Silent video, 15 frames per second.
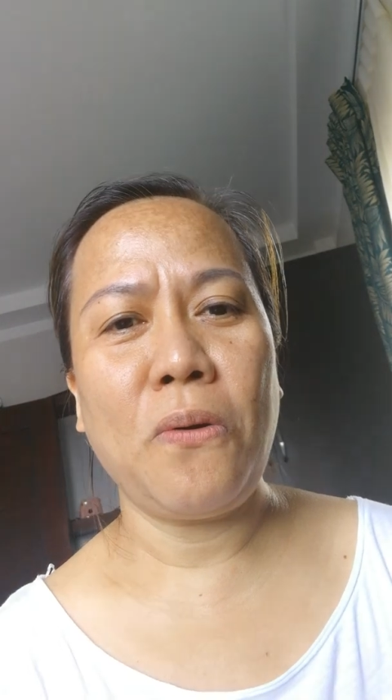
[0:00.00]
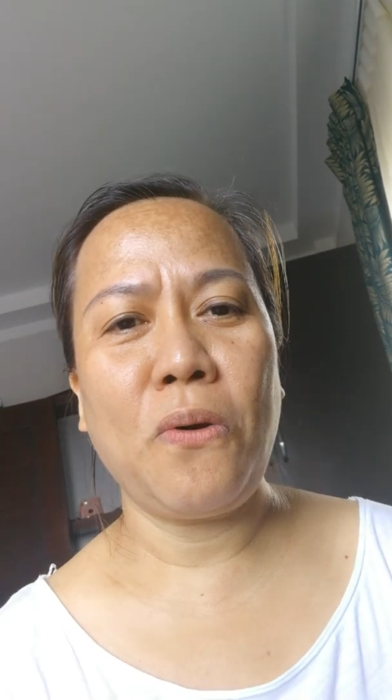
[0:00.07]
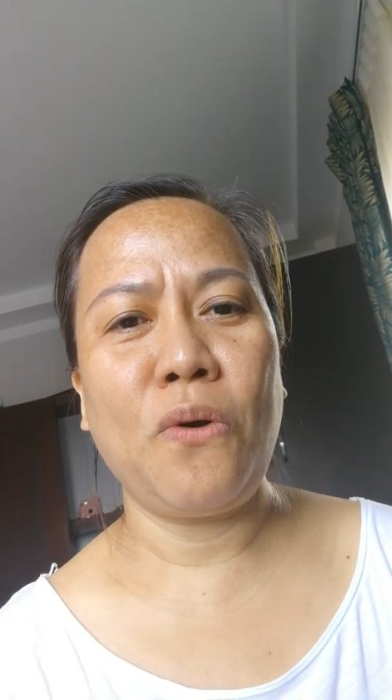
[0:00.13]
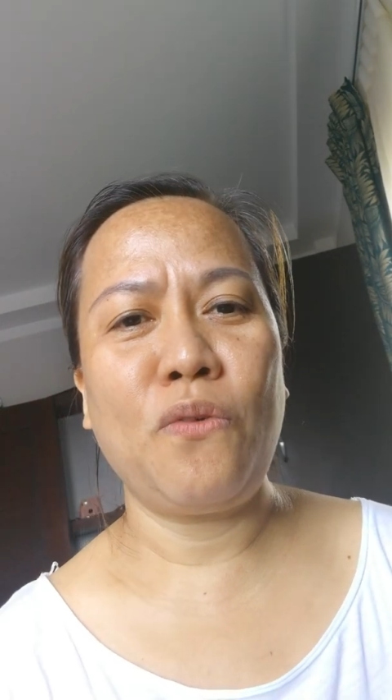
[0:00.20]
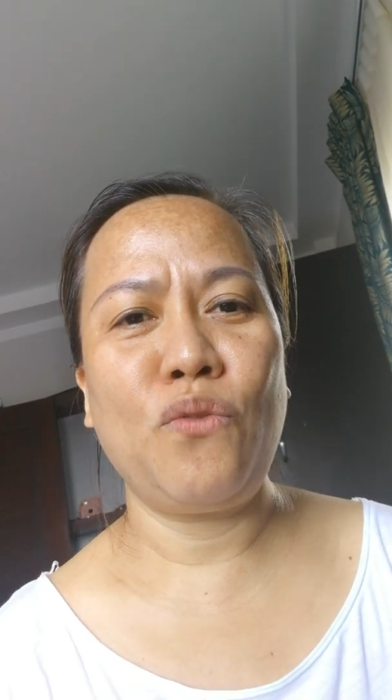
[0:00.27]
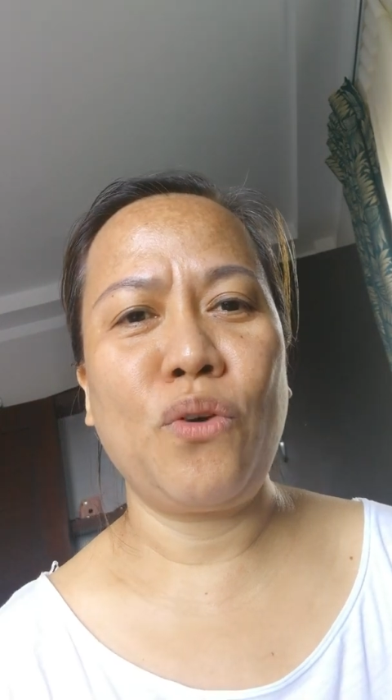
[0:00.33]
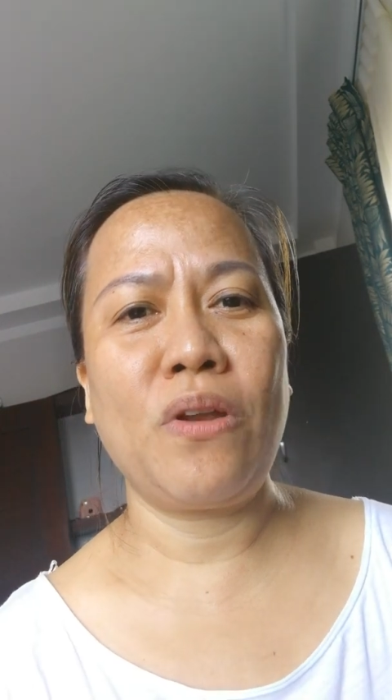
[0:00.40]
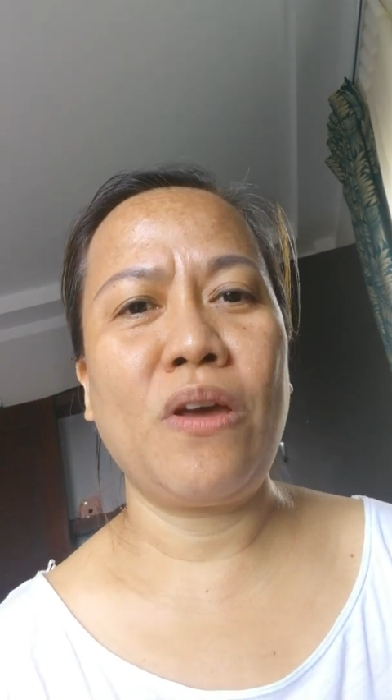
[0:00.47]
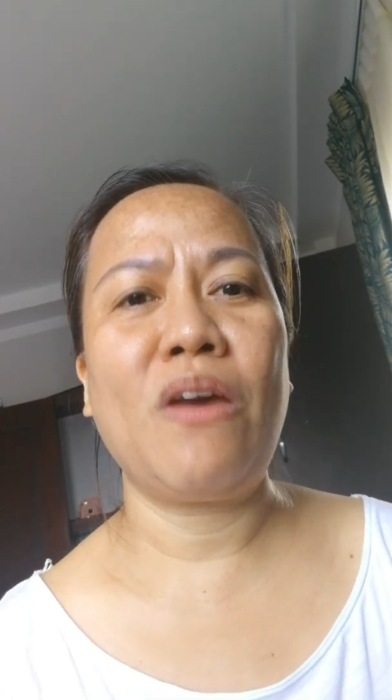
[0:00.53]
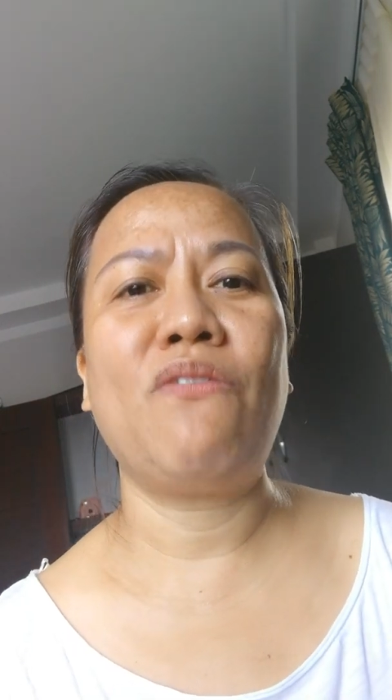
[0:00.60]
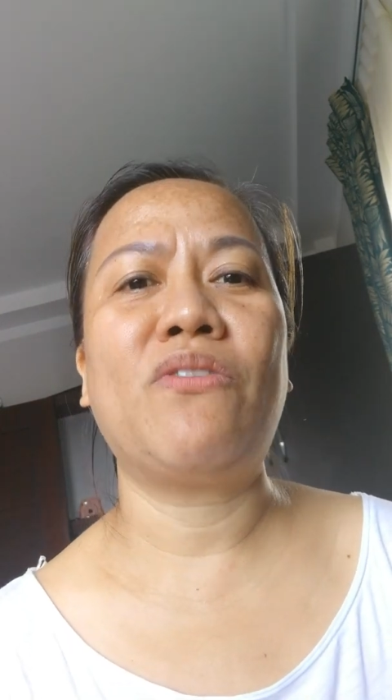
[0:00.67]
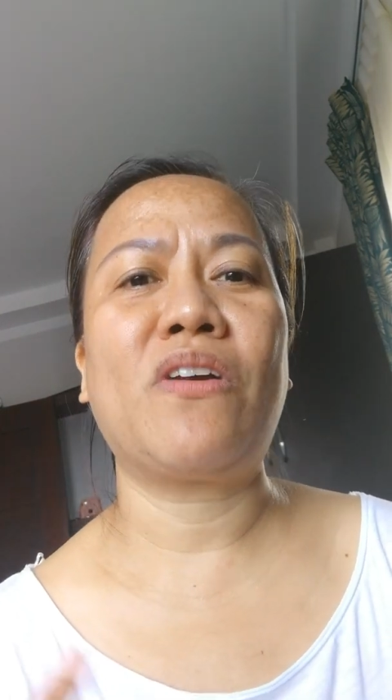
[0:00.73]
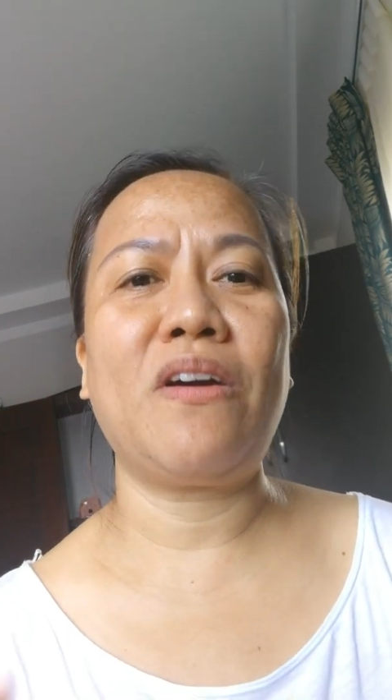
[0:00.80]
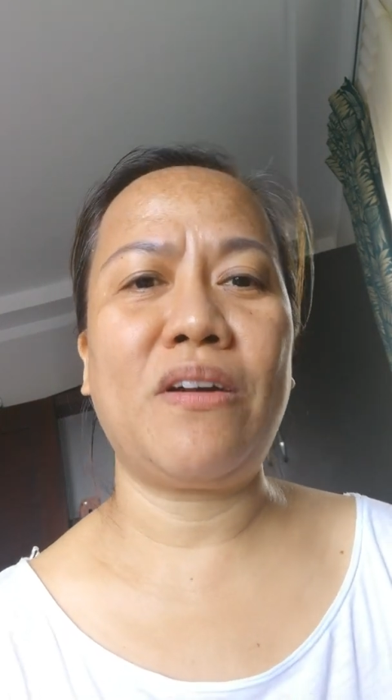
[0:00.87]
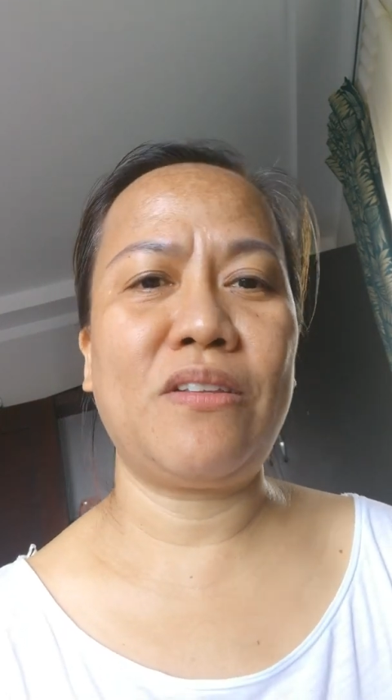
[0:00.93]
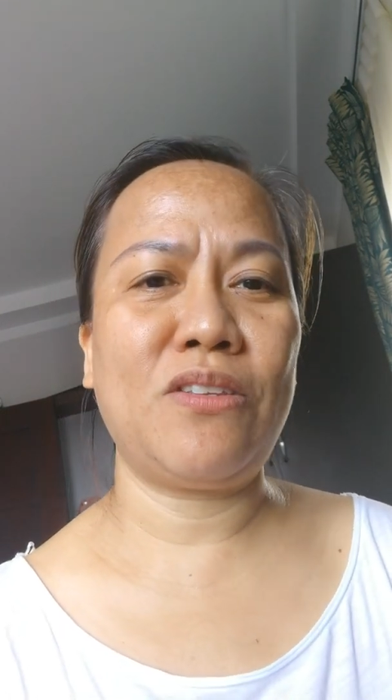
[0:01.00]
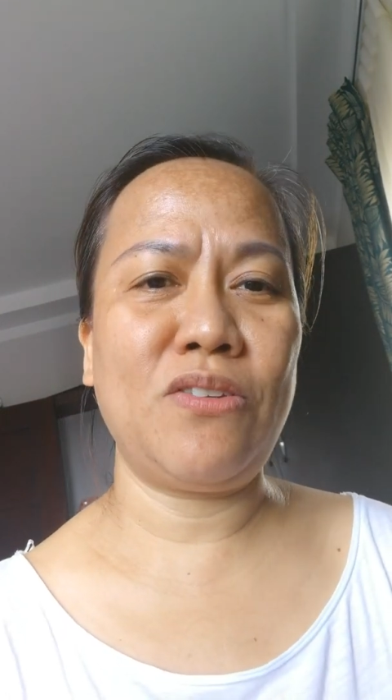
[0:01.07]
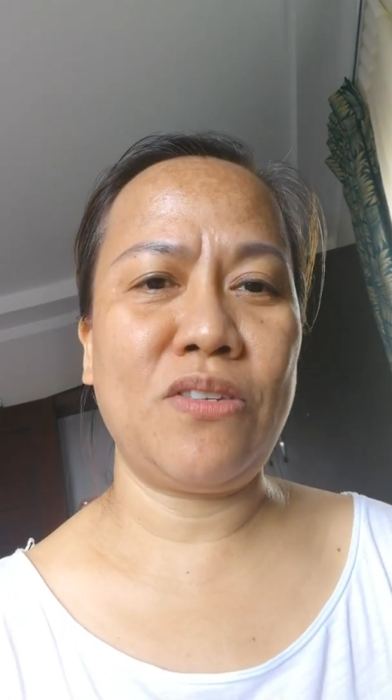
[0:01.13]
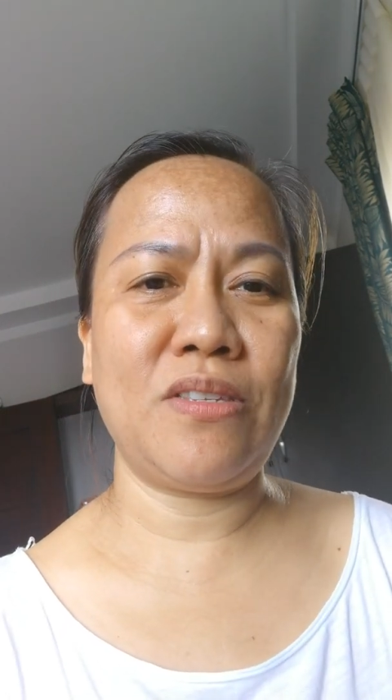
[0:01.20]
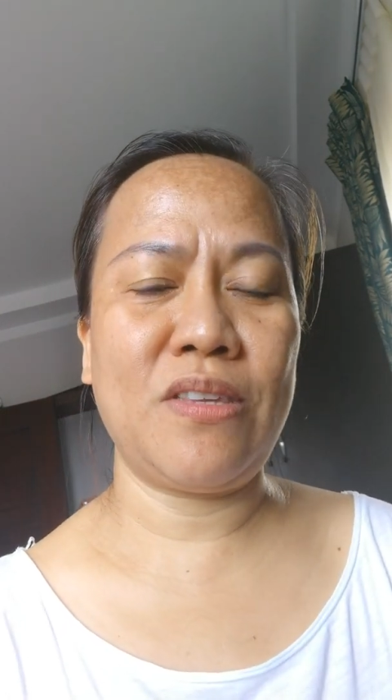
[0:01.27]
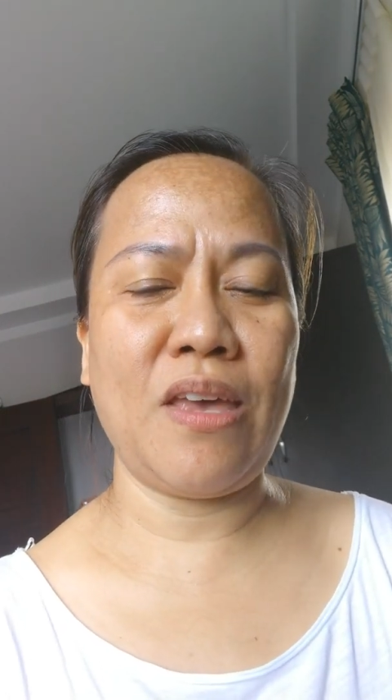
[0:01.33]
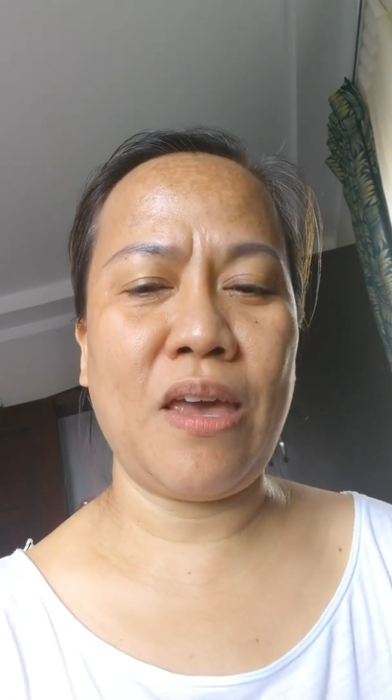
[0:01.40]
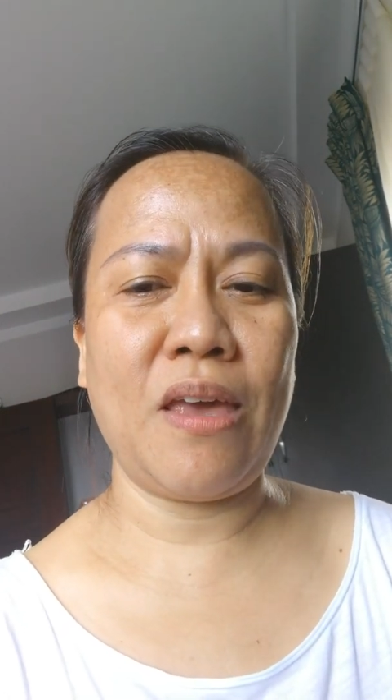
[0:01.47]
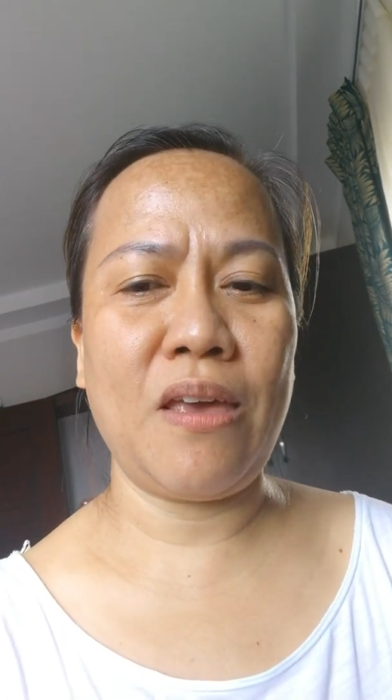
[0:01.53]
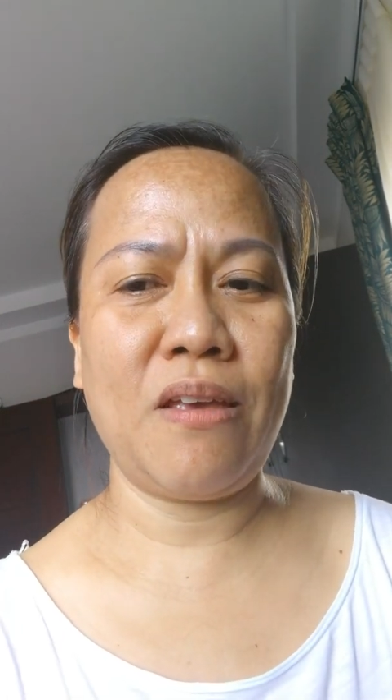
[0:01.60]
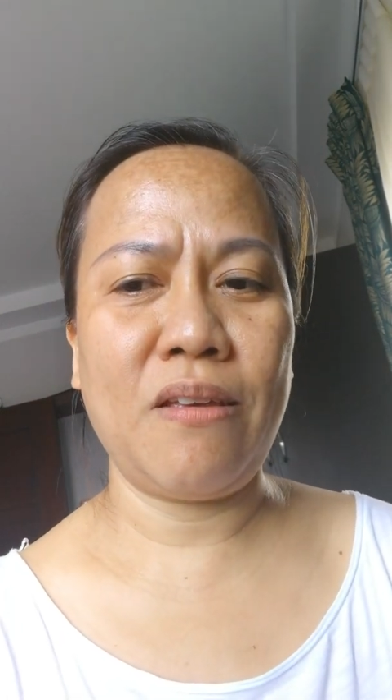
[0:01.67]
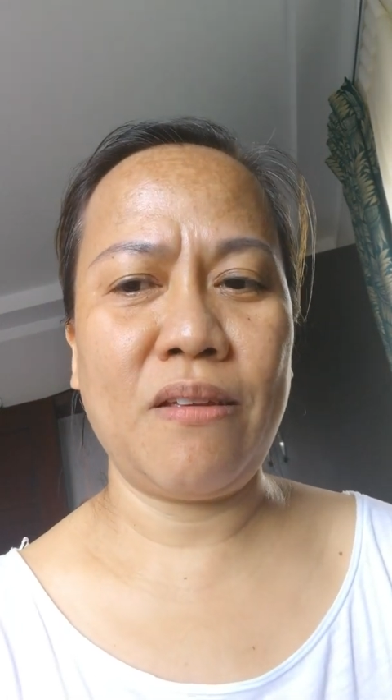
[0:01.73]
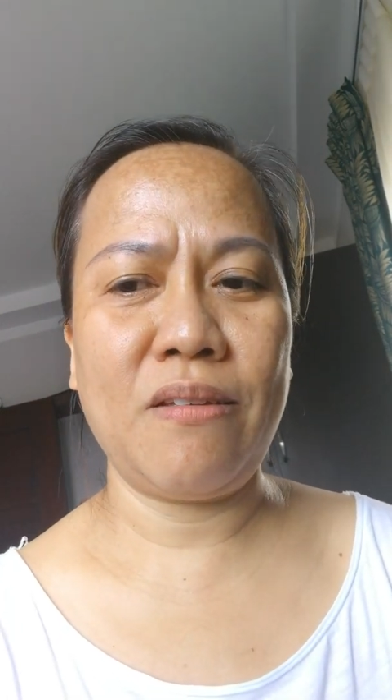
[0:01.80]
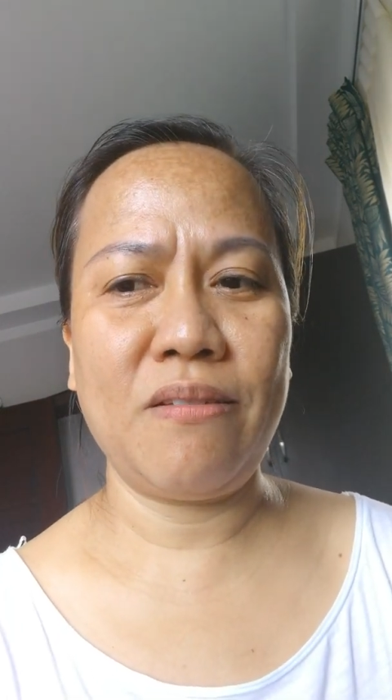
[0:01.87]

of what I have got to say.